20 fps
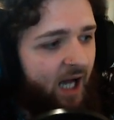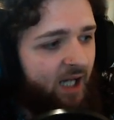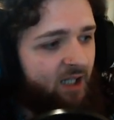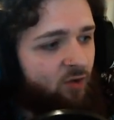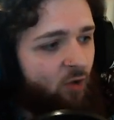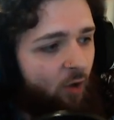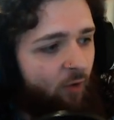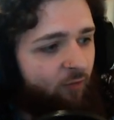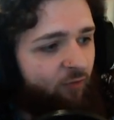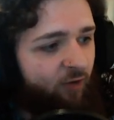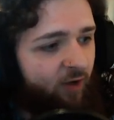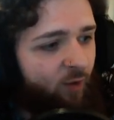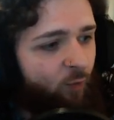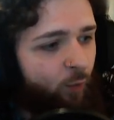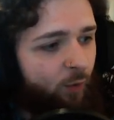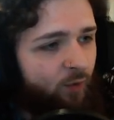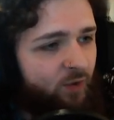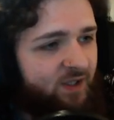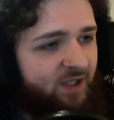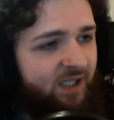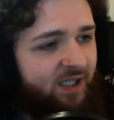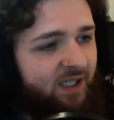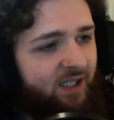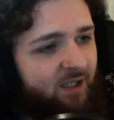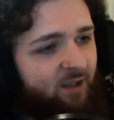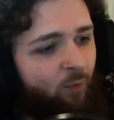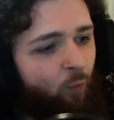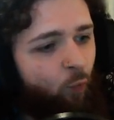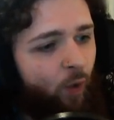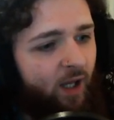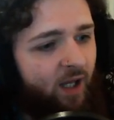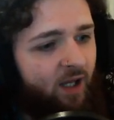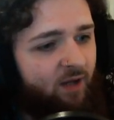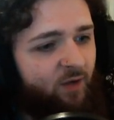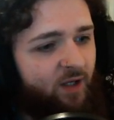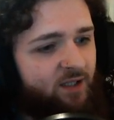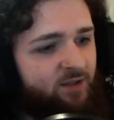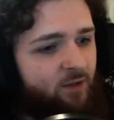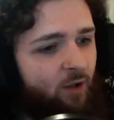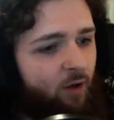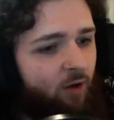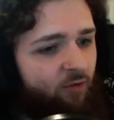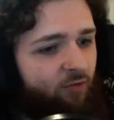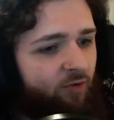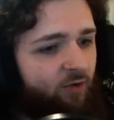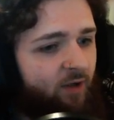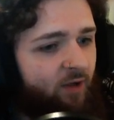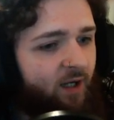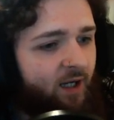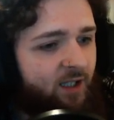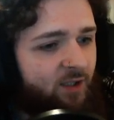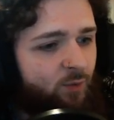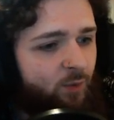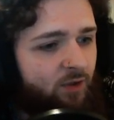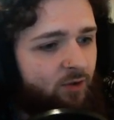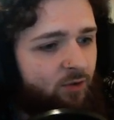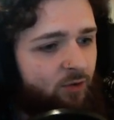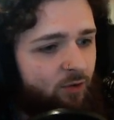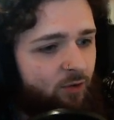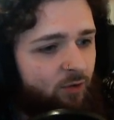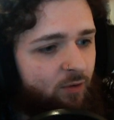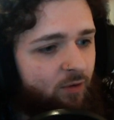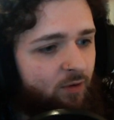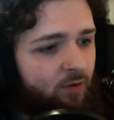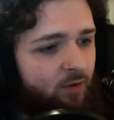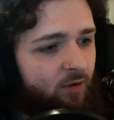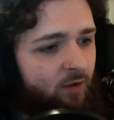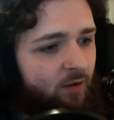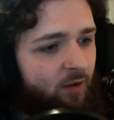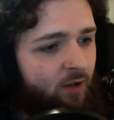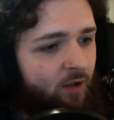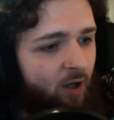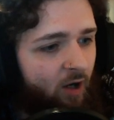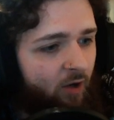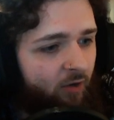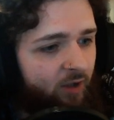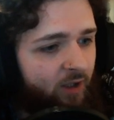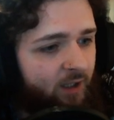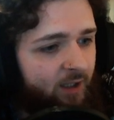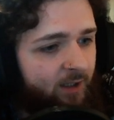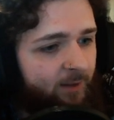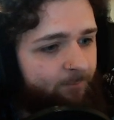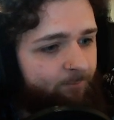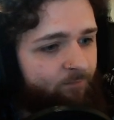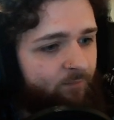don't think we'll see Wave as often as we do currently.